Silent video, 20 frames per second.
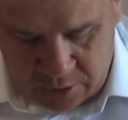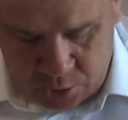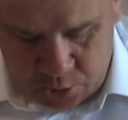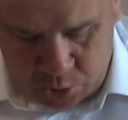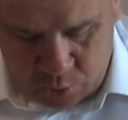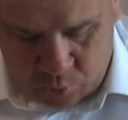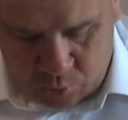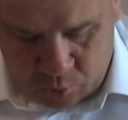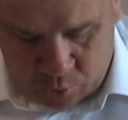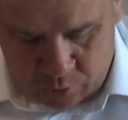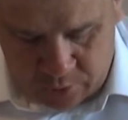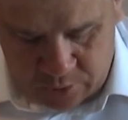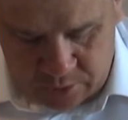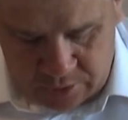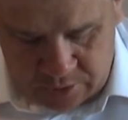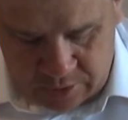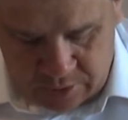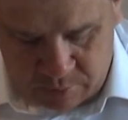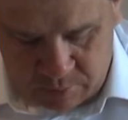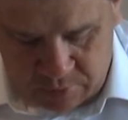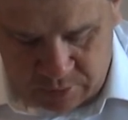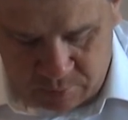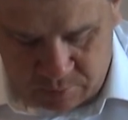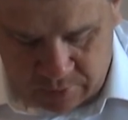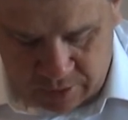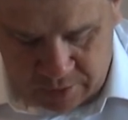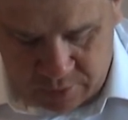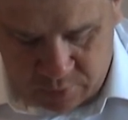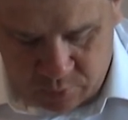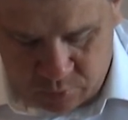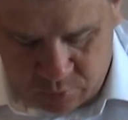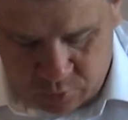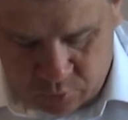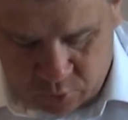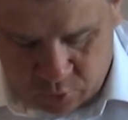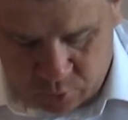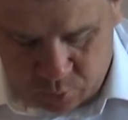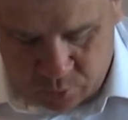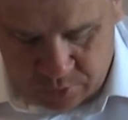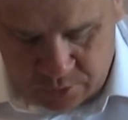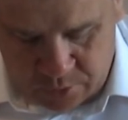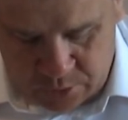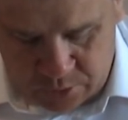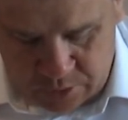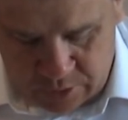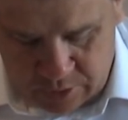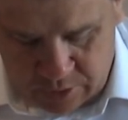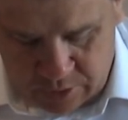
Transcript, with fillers: shall call his name Emmanuel, God with us.